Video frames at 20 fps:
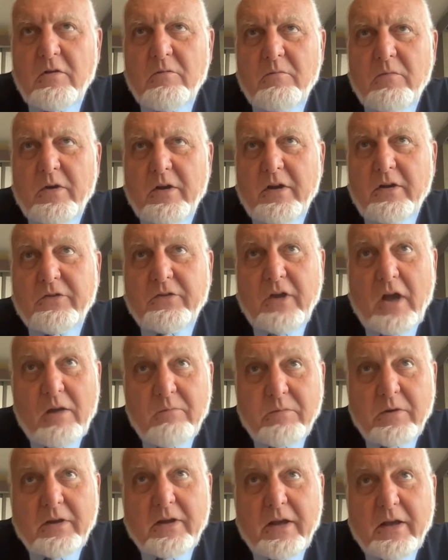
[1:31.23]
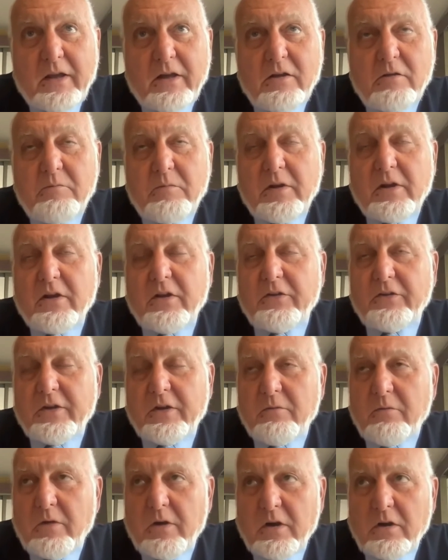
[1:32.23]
but it's complicated because they want